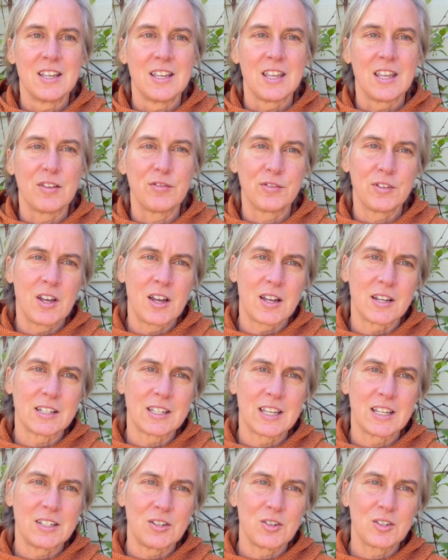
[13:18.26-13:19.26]
If not,
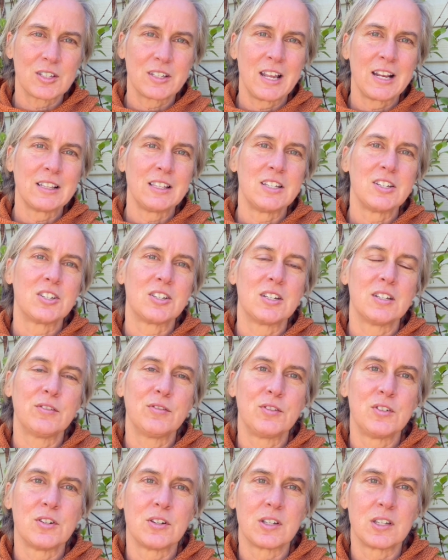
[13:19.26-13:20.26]
can you slightly
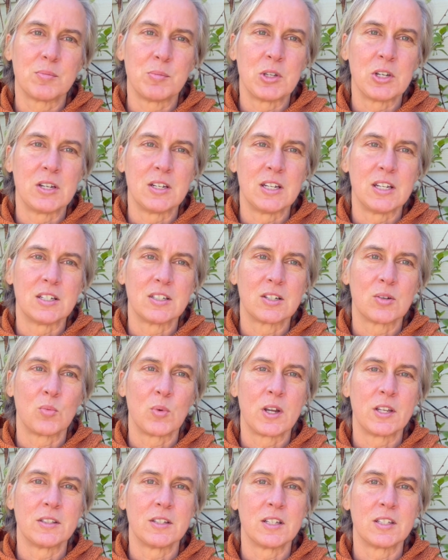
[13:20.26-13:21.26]
shift your community to
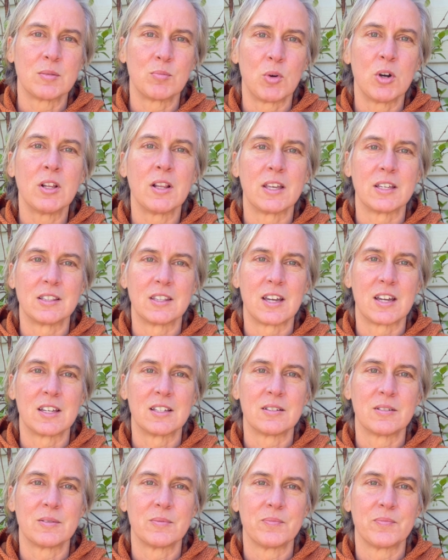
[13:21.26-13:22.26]
one that's more like
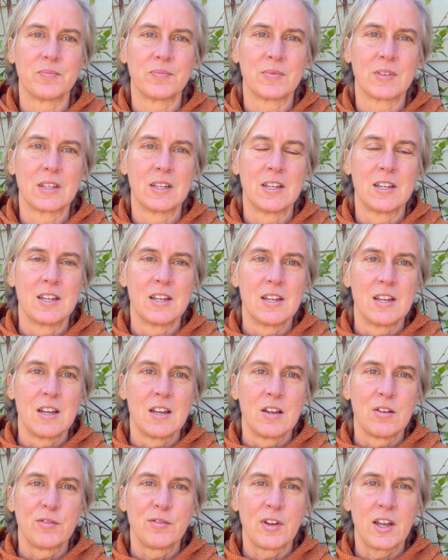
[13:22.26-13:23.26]
that?
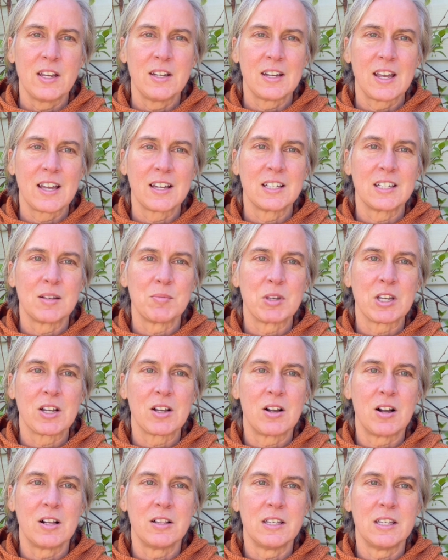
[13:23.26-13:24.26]
Find academic
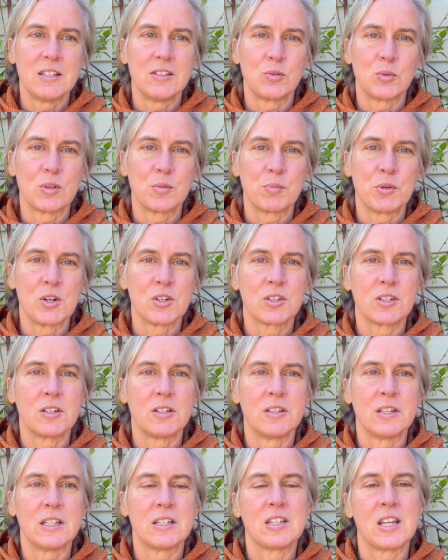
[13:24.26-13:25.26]
colleagues with
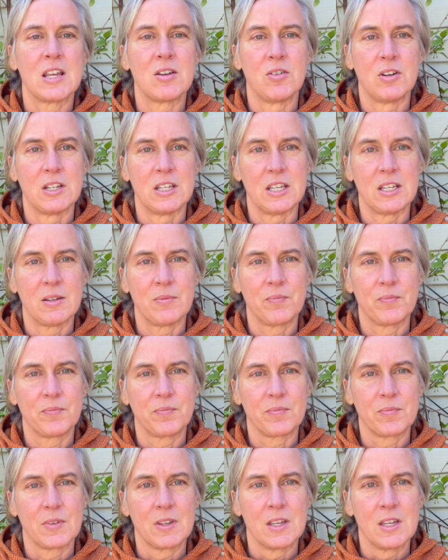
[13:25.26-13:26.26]
personal integrity.
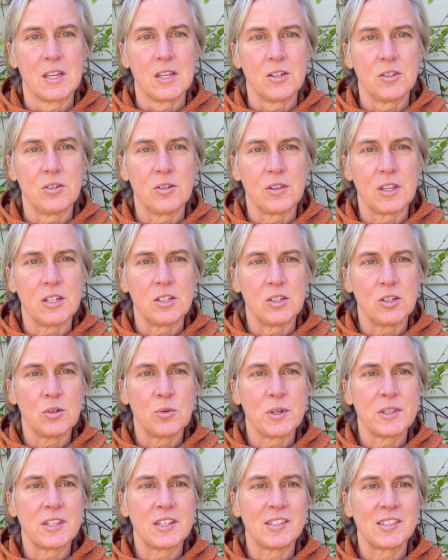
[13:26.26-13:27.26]
Do they
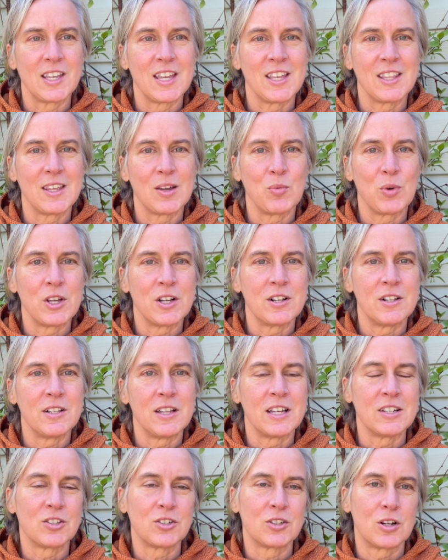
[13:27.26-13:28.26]
do what they say they will
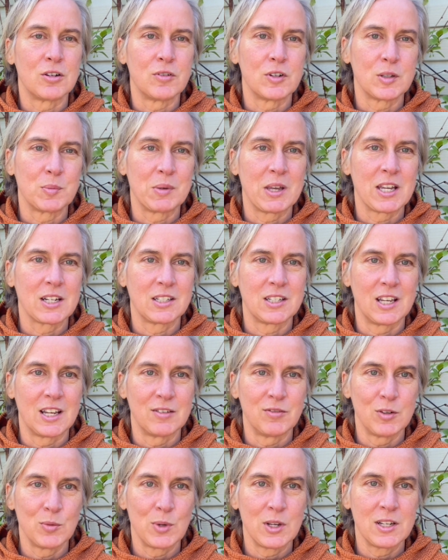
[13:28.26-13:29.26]
and show respect to
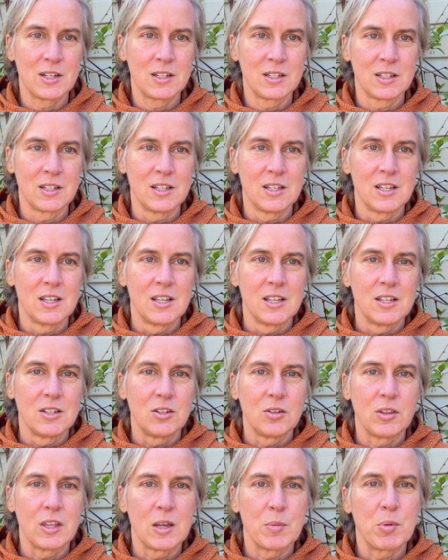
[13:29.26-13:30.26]
everyone?
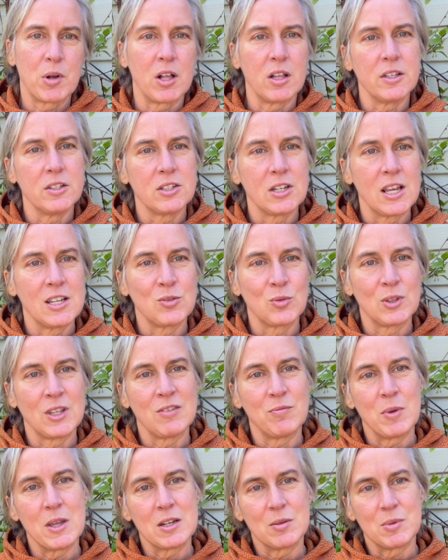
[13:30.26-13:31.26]
Do they apologize when
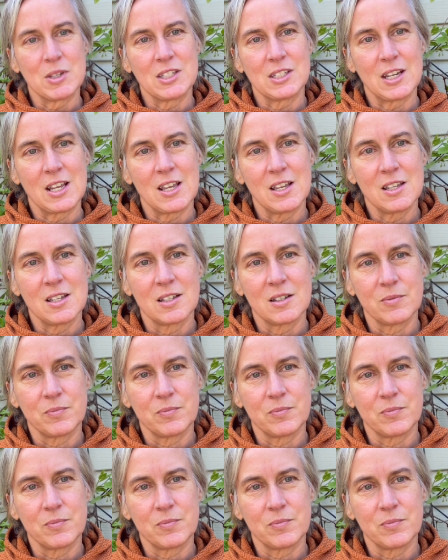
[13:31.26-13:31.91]
they've made a mistake?